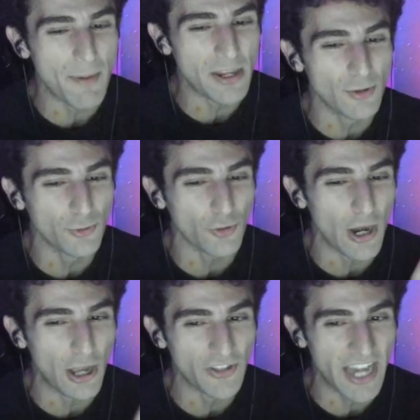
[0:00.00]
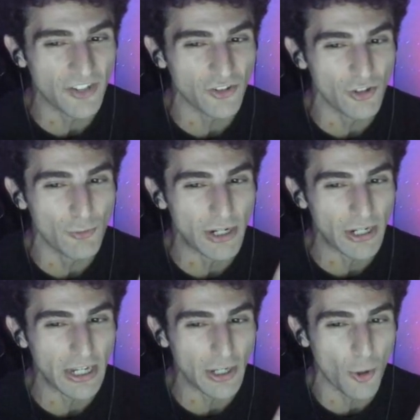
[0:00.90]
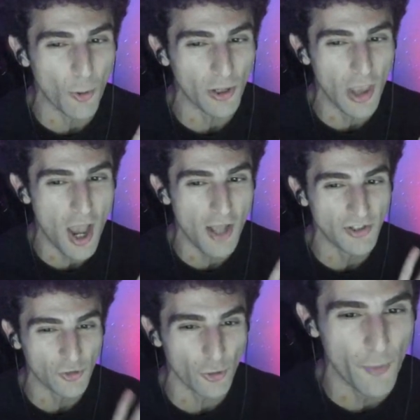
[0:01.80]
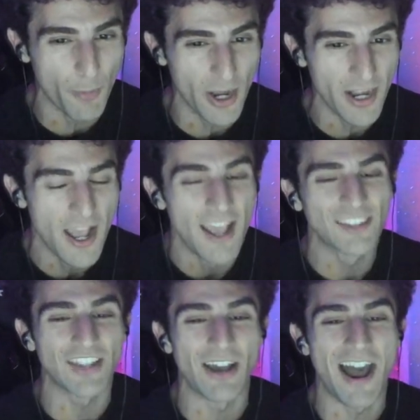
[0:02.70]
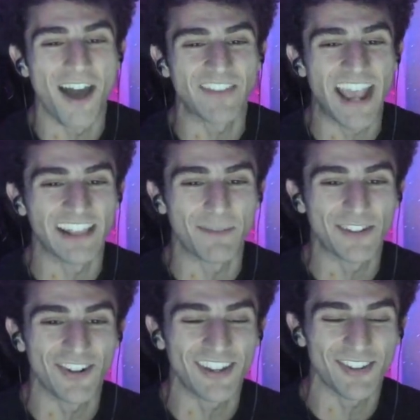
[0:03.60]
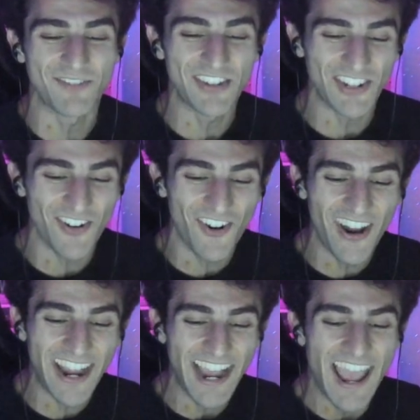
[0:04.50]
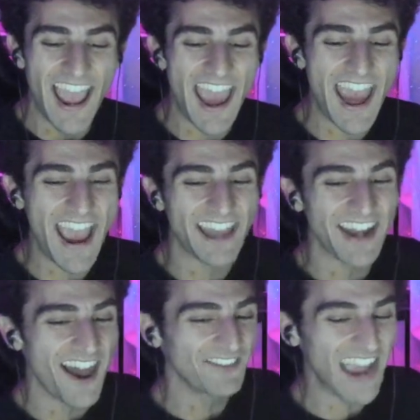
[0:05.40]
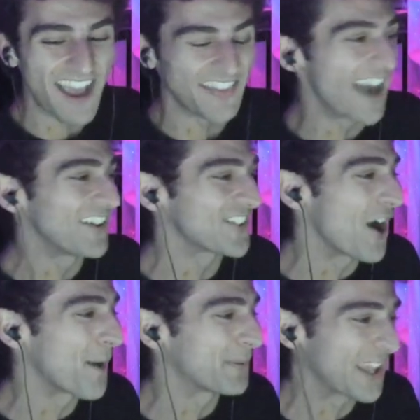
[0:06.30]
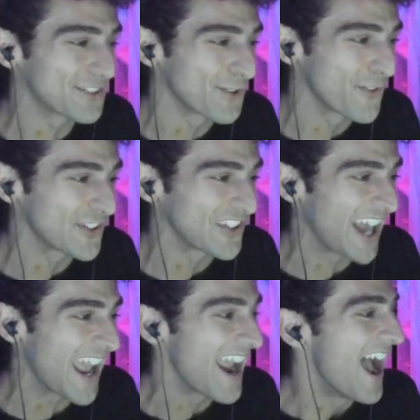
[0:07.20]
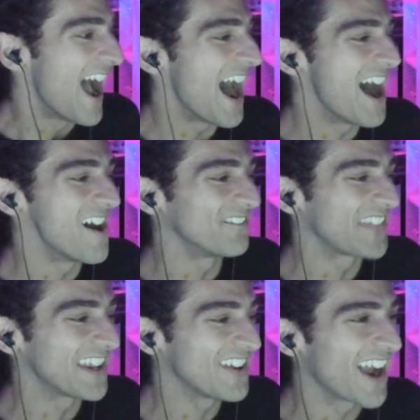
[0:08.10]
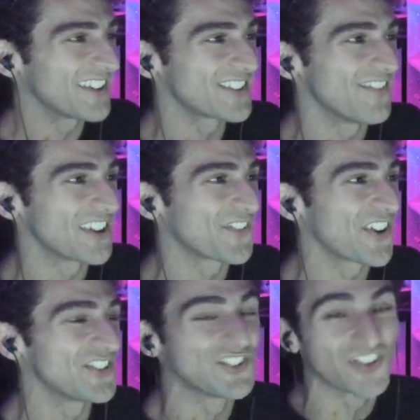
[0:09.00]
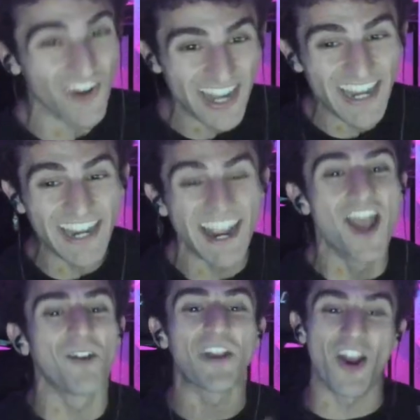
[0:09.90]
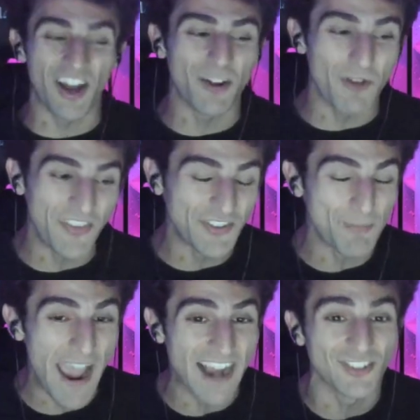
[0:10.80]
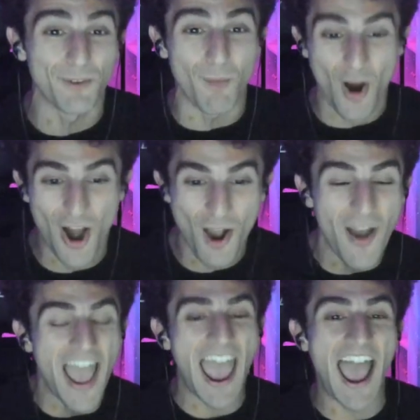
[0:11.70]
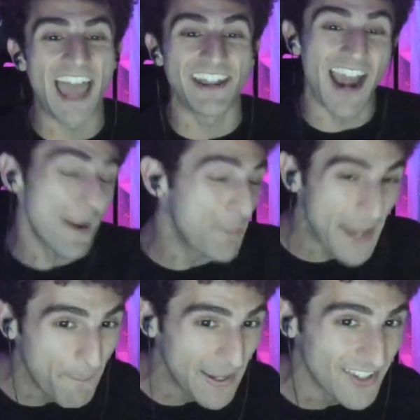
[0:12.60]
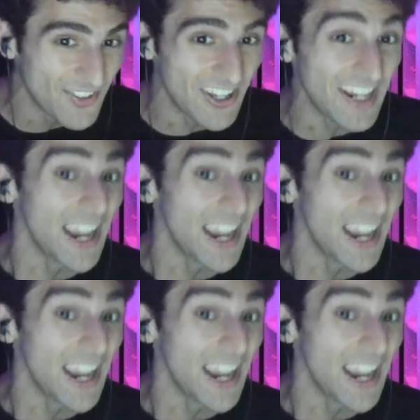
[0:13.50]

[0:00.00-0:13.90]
be used or held against you in, in a court of law, digital footprint. So um yeah, let me turn on some music real quick. And um yeah, that was our playthrough for today. Um, thank you guys so much for joining. We are gonna run this back tomorrow at 9 p.m. PST.